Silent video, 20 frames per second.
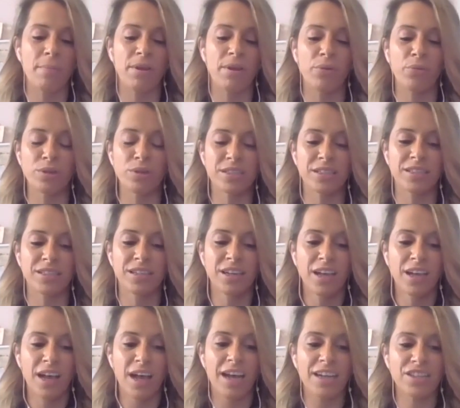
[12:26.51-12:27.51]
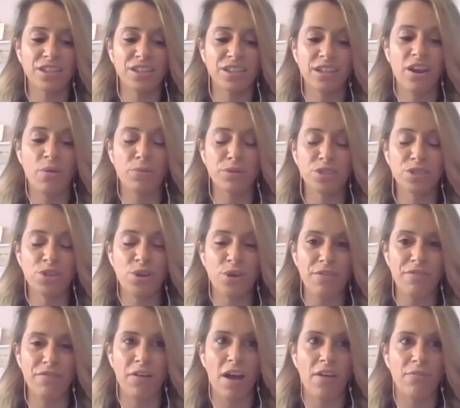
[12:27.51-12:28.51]
And it wasn't until I was
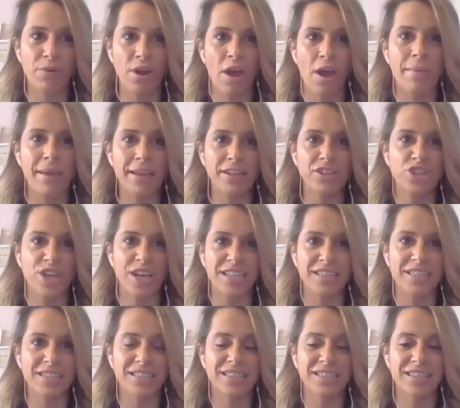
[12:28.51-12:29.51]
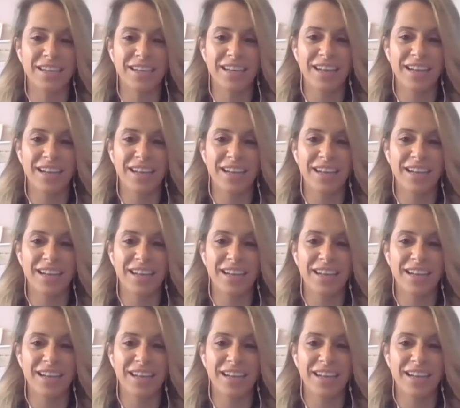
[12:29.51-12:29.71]
35 when I met Jess.